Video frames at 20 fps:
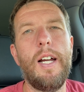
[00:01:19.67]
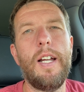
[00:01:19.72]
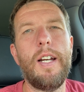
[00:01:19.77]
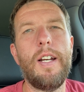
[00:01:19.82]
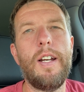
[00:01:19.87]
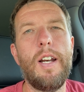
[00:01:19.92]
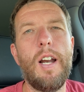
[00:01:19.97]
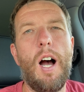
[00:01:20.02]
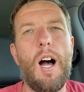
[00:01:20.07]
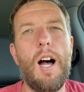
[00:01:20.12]

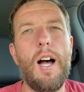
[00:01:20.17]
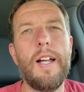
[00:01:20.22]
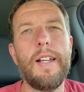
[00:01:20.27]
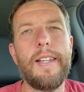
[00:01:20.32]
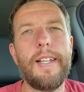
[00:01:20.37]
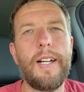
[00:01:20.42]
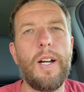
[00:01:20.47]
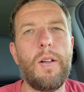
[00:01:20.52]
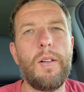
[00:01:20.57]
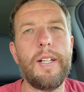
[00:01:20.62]
Not
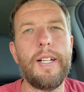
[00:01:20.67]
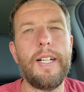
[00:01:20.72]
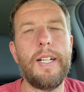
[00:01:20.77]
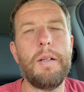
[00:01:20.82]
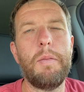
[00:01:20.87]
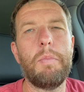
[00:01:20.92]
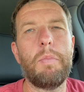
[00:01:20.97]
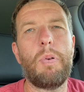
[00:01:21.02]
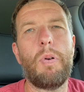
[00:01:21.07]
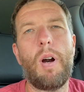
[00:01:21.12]
the
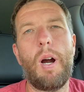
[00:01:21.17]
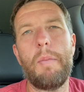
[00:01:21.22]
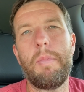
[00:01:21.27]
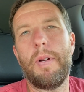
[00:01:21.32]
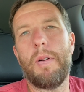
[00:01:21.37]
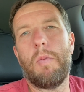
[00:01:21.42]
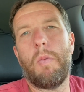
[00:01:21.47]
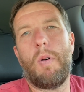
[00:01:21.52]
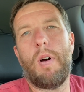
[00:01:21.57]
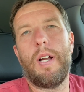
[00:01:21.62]
only
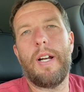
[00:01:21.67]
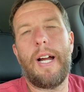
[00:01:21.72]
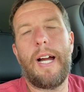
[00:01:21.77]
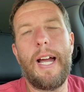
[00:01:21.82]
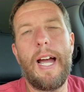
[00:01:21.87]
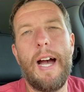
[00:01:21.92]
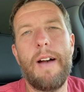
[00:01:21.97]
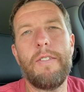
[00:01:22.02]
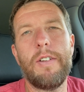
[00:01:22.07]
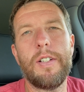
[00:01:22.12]
probably one I
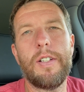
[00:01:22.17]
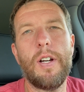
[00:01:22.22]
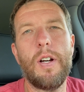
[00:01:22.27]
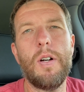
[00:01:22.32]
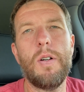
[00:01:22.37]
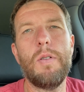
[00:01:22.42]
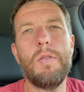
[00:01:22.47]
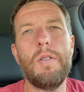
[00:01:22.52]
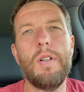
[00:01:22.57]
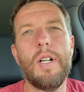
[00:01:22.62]
haven't
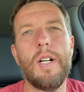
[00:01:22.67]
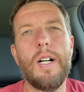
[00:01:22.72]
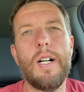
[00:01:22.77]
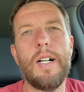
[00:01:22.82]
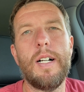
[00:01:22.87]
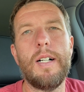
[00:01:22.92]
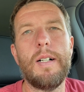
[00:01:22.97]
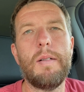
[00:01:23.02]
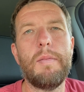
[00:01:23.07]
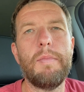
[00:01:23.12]
towed
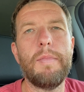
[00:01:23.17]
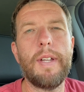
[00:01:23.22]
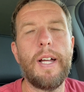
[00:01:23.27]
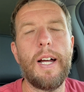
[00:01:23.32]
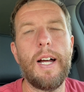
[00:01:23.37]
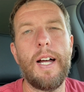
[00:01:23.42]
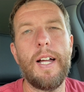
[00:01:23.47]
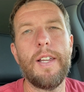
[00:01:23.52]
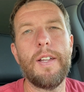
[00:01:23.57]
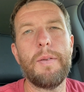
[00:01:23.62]

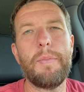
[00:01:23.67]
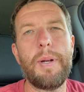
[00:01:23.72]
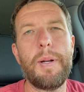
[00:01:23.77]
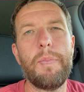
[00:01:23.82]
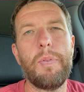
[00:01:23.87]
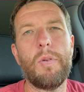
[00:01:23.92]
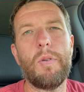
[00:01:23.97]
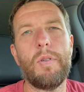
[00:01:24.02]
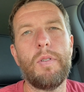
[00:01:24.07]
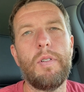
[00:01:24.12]
that other
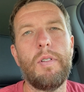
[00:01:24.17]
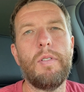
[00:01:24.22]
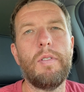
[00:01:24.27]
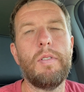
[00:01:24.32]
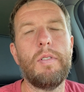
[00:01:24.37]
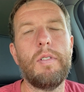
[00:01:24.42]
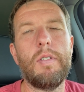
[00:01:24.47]
people